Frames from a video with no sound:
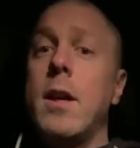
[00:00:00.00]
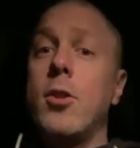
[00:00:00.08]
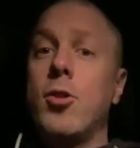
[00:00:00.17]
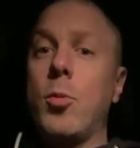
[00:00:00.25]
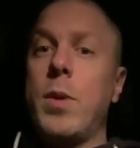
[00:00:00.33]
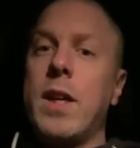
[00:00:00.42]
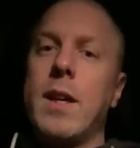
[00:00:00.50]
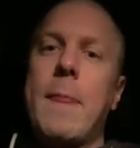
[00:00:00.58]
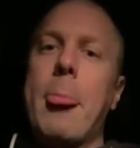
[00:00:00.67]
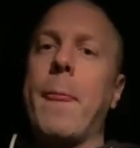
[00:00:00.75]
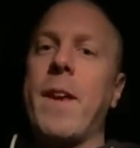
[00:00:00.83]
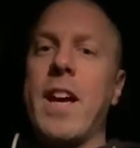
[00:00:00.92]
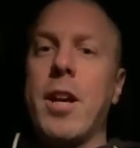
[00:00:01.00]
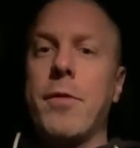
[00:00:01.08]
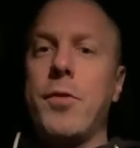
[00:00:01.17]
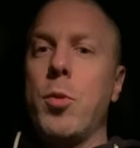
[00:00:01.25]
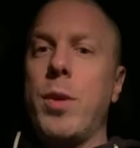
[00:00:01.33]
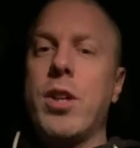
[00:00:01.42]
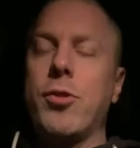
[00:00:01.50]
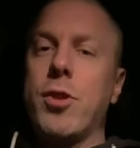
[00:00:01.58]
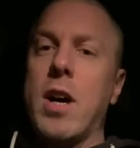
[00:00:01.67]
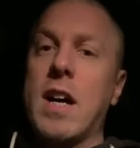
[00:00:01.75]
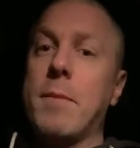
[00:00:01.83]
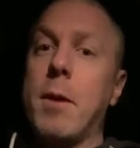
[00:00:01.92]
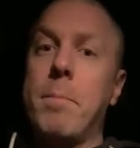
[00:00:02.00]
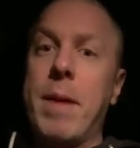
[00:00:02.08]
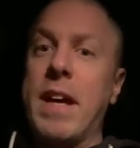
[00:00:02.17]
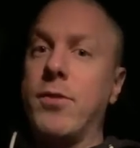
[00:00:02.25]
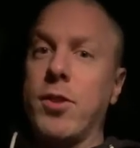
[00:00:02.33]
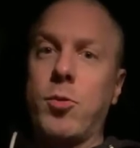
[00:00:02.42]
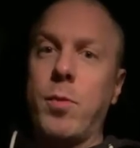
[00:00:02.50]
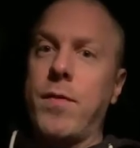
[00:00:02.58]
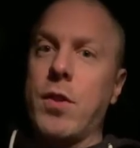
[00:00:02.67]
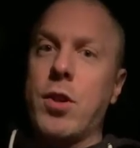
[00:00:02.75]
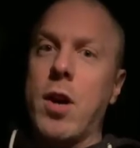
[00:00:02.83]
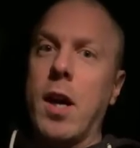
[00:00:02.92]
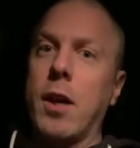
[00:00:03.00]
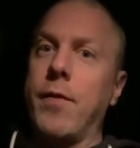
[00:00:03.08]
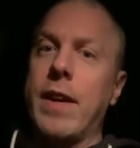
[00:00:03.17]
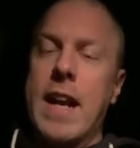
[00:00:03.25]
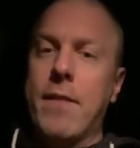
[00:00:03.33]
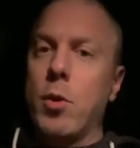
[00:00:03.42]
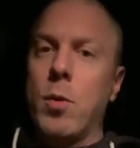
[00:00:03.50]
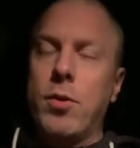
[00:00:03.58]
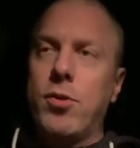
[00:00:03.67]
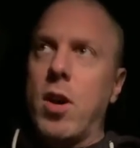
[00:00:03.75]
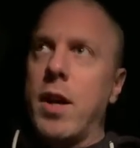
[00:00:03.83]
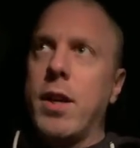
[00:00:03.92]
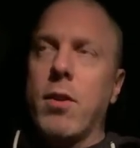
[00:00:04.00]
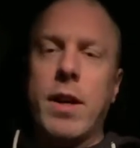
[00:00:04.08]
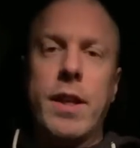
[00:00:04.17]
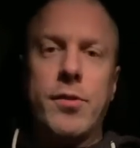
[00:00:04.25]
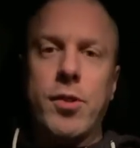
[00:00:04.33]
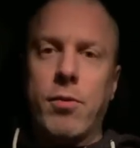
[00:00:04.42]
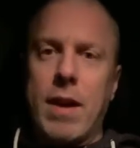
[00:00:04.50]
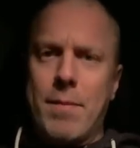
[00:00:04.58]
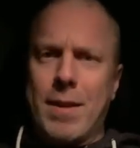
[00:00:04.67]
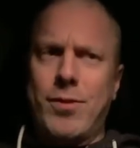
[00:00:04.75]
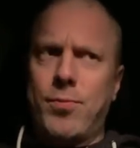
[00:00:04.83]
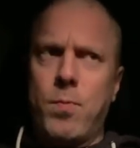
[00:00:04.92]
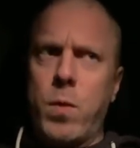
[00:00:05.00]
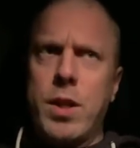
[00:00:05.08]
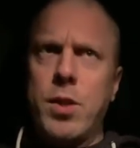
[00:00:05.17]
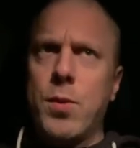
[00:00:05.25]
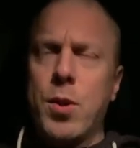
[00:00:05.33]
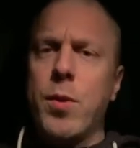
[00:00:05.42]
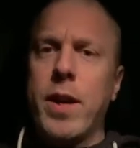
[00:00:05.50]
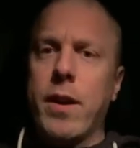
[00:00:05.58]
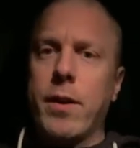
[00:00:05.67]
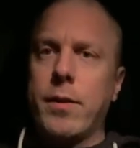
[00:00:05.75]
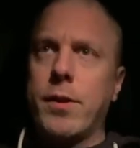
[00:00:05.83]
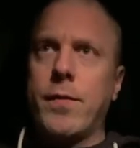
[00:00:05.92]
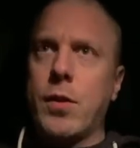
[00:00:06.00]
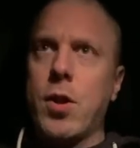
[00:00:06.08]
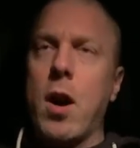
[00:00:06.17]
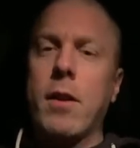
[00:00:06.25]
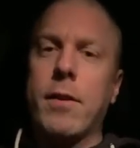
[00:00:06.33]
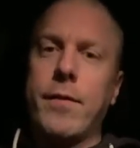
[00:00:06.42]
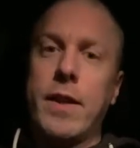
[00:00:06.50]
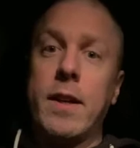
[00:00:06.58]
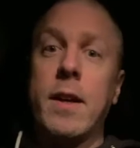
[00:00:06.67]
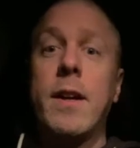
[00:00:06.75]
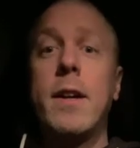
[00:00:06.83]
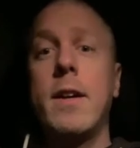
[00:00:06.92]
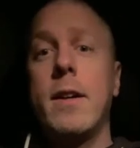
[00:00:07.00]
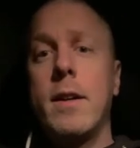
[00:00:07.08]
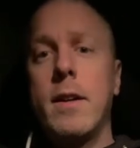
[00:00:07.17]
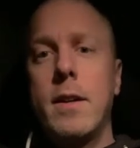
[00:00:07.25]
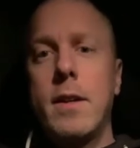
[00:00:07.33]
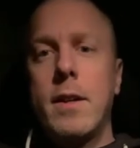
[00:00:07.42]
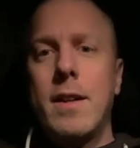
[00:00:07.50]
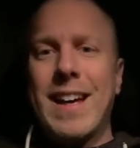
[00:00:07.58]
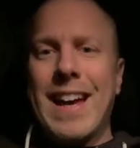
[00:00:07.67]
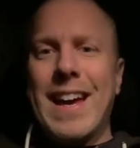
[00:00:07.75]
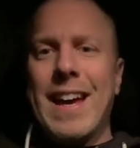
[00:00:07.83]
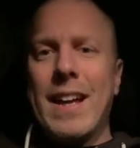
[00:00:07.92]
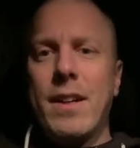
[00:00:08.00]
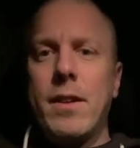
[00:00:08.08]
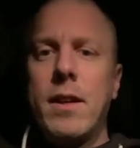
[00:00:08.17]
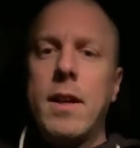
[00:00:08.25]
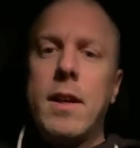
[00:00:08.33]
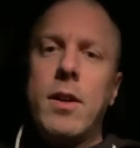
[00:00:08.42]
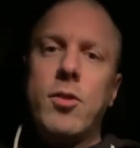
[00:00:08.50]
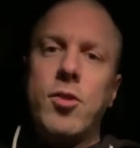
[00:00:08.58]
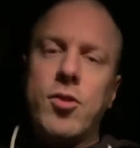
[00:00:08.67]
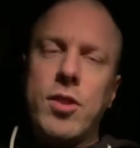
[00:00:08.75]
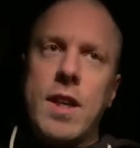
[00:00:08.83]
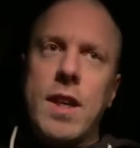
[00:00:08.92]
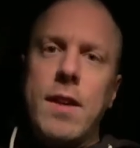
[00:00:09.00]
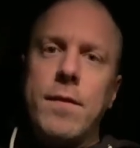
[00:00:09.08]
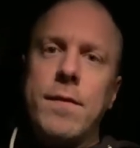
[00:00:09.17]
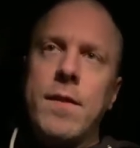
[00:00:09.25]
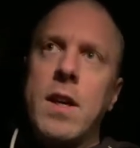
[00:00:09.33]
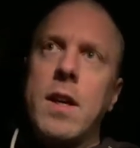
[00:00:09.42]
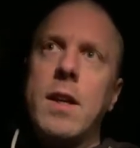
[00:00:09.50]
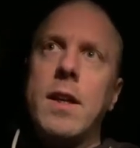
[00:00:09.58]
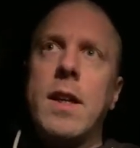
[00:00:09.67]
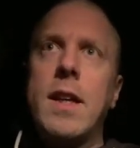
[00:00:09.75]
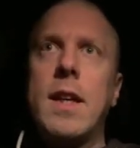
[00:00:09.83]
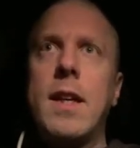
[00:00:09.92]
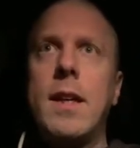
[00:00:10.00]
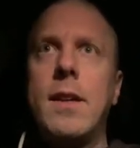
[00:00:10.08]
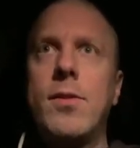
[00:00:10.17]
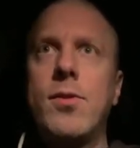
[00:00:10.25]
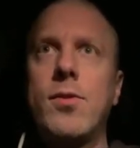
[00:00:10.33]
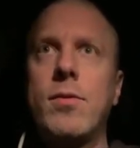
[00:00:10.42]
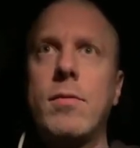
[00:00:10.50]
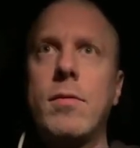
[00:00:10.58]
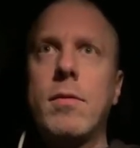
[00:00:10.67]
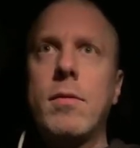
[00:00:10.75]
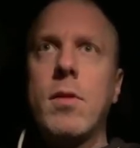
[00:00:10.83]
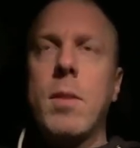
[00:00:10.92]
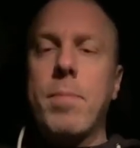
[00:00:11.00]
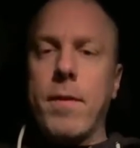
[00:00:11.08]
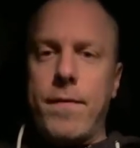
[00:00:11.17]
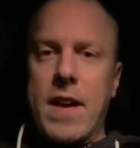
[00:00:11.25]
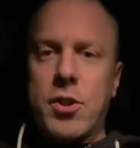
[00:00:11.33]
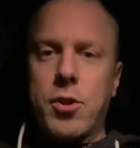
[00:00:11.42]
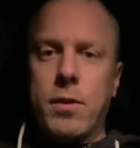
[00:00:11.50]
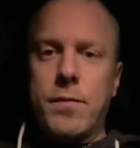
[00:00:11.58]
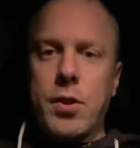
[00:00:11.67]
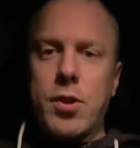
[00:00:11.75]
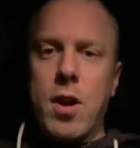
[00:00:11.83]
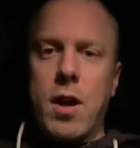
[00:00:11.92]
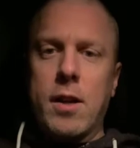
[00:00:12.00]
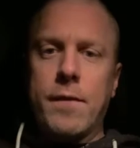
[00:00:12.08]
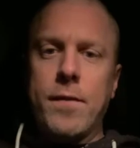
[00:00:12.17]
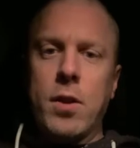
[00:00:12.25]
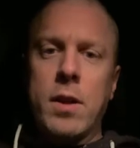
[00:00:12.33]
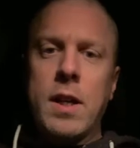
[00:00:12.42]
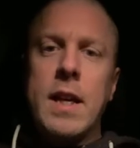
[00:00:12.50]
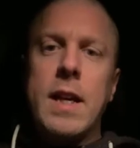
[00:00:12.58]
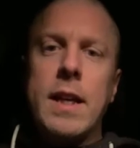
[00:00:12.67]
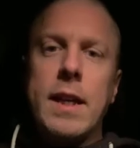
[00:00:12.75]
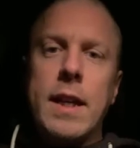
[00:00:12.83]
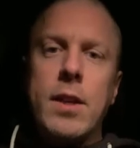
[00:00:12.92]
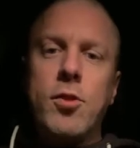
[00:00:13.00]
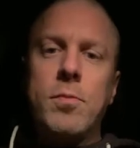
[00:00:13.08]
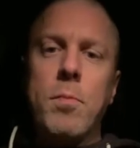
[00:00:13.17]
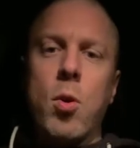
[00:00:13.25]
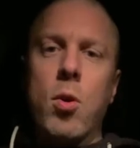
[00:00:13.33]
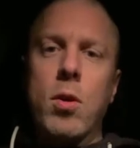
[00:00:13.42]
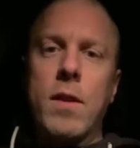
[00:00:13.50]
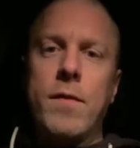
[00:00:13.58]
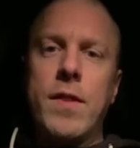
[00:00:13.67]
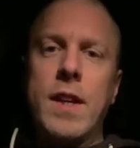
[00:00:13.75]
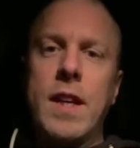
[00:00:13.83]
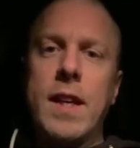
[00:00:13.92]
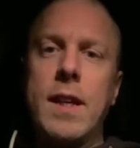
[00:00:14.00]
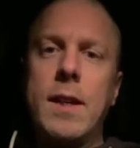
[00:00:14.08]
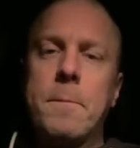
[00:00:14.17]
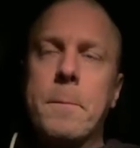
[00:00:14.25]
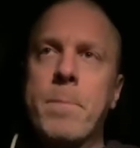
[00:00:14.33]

So we the interview we just talk about basics with photography and everyone who's on here on Instagram that's what you do here it's photography. And Steve he's a professional photographer he's more of the